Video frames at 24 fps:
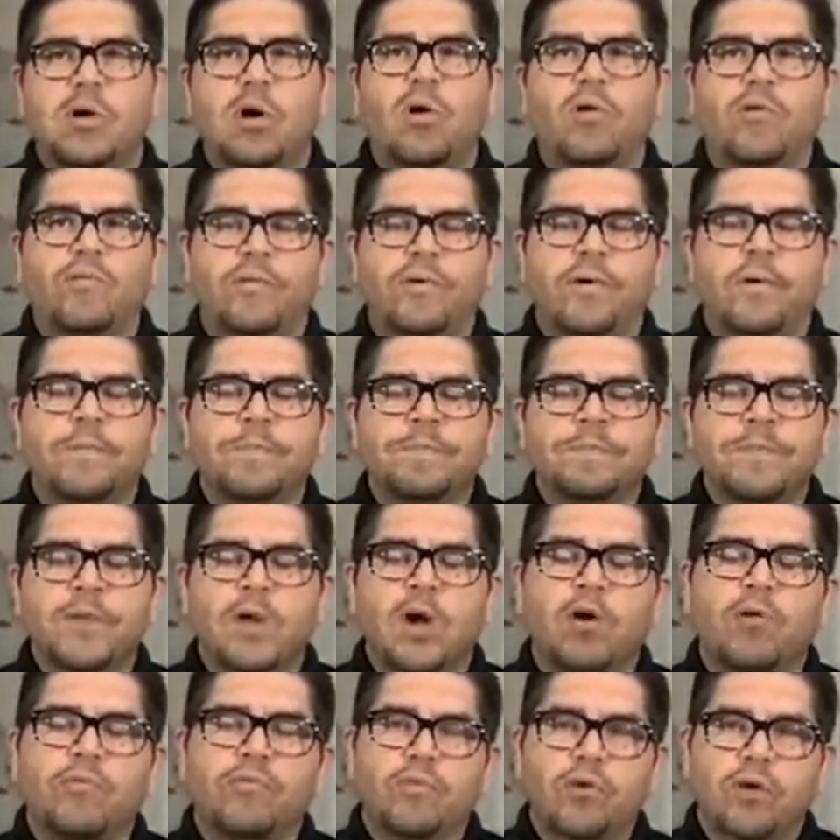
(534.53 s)
over
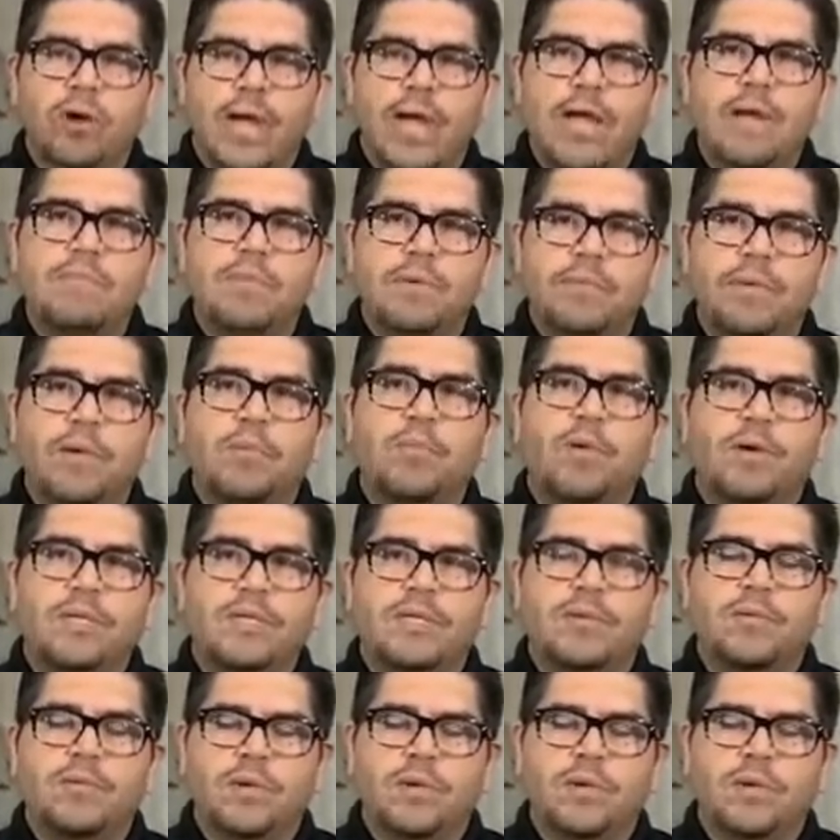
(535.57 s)
over Abram and what,